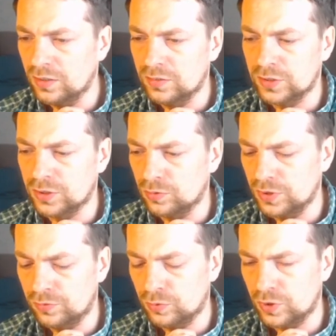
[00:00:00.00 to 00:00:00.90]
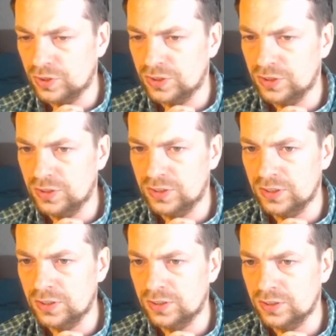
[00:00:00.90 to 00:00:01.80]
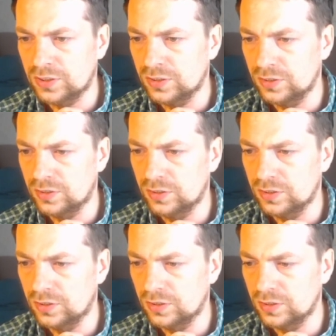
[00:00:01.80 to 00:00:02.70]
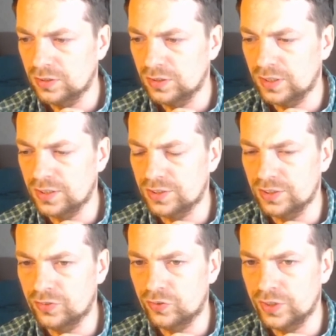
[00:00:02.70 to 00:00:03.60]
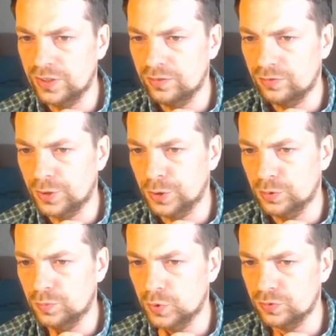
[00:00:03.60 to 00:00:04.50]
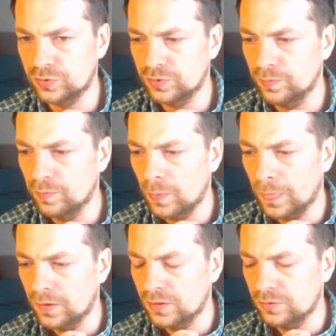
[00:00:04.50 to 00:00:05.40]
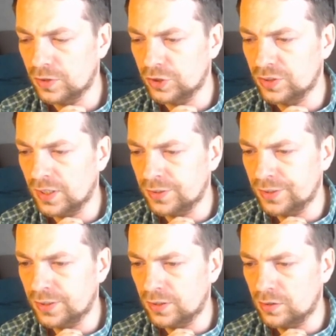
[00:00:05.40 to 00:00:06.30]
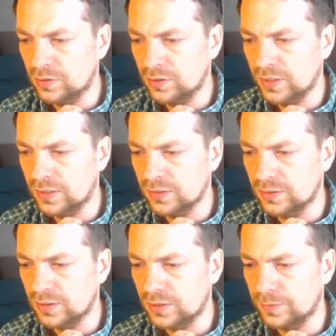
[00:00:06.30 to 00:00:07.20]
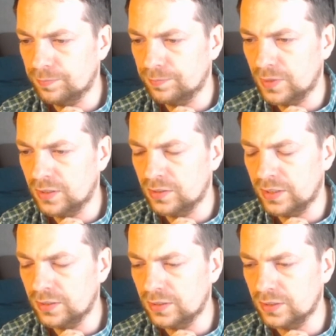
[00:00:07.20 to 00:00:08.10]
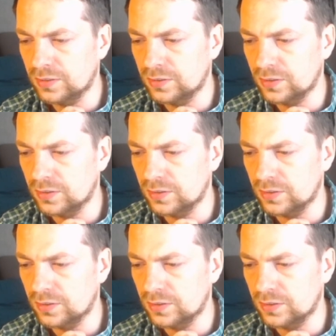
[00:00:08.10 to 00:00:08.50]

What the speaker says: So e4, c6, knight c3, very good move, very tactical, and I like that